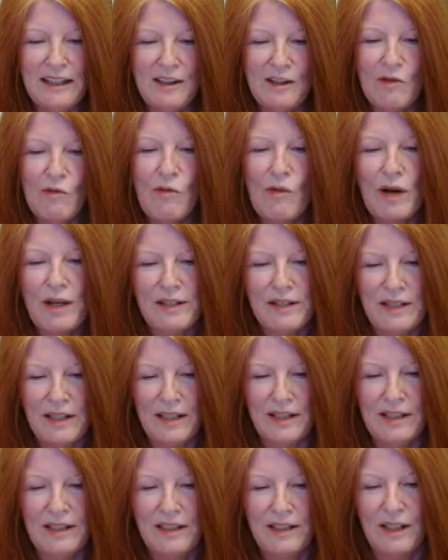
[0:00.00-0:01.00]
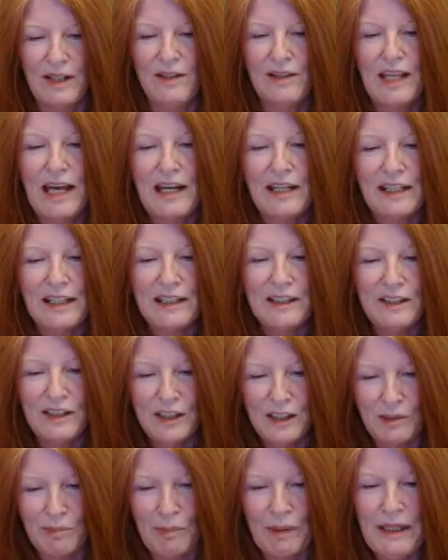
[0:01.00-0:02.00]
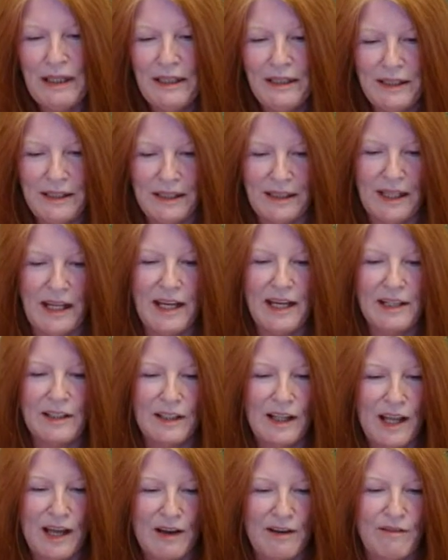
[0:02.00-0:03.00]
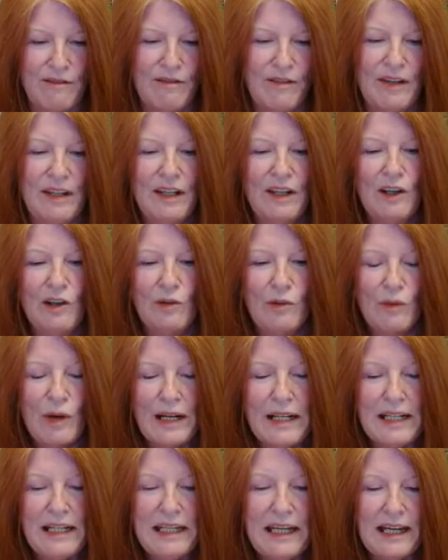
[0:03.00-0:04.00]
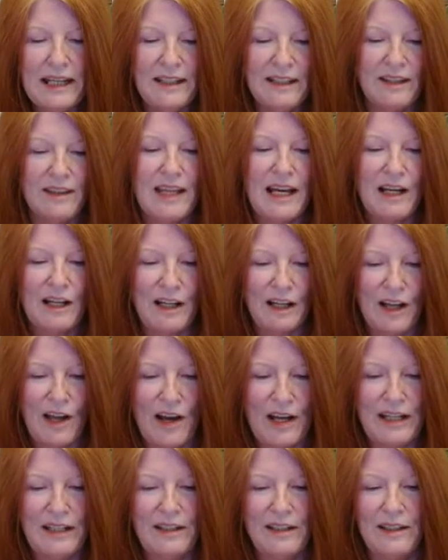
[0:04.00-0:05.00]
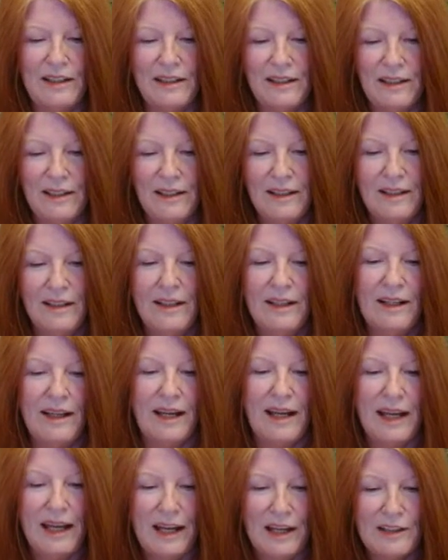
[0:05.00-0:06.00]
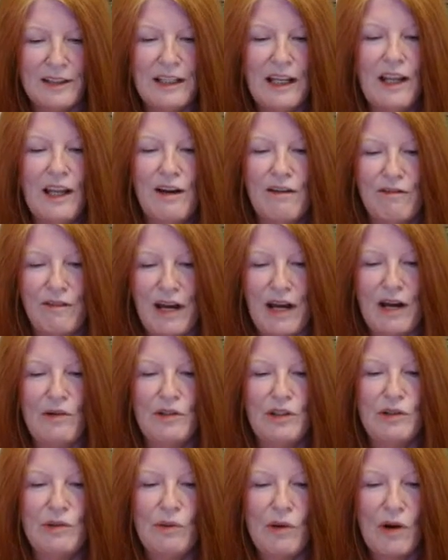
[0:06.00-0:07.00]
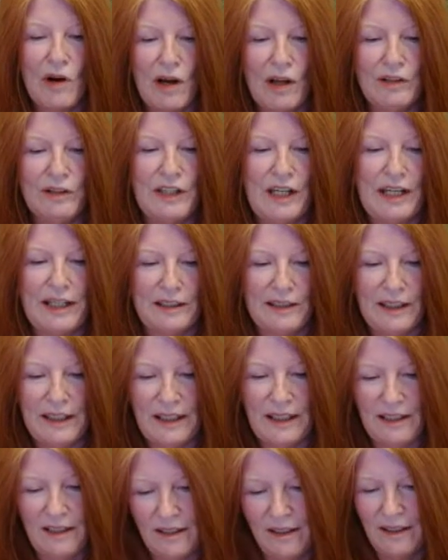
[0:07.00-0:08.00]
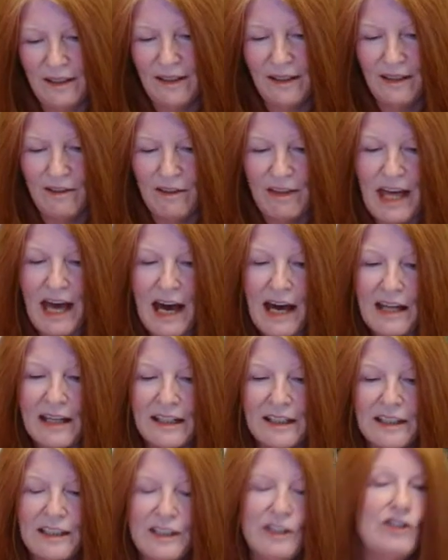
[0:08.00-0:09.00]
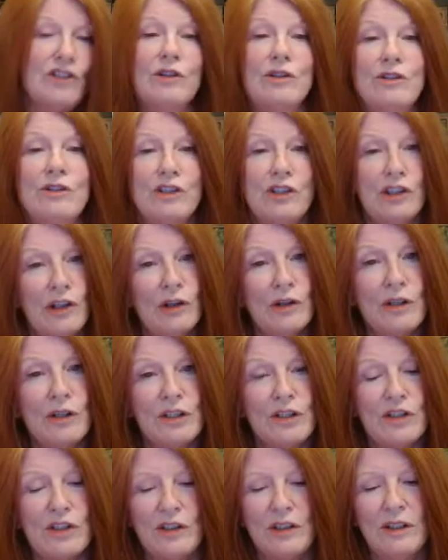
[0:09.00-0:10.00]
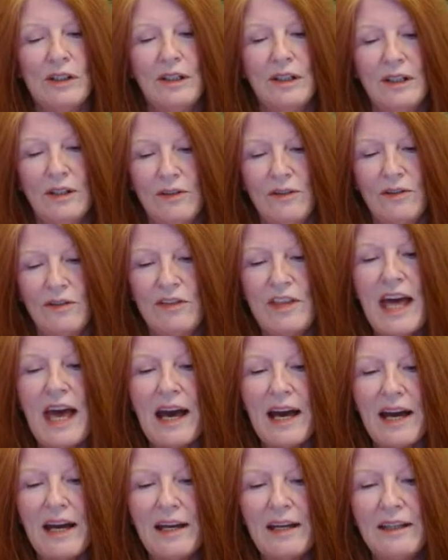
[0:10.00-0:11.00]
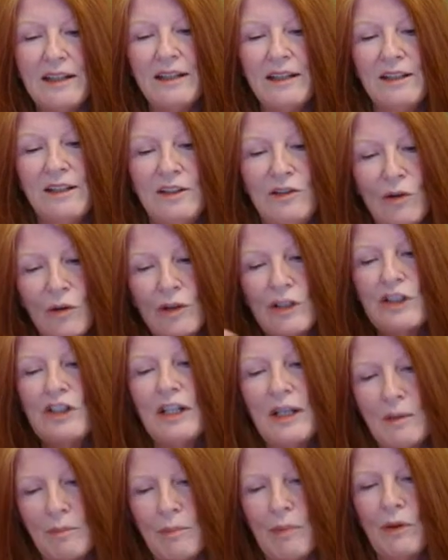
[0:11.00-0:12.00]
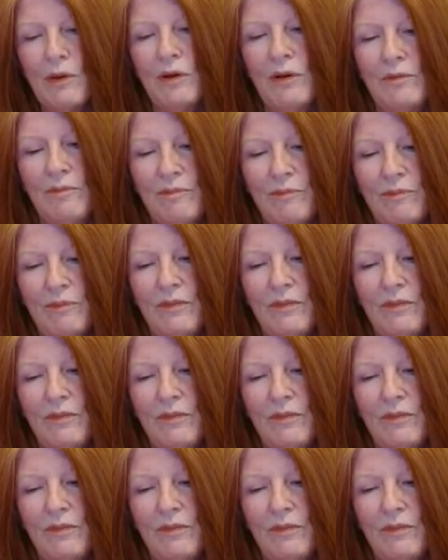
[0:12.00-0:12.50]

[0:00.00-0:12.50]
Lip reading: in the oneness that is peace and love. Radiate that light and love out to all daily. That is your church, that your temple,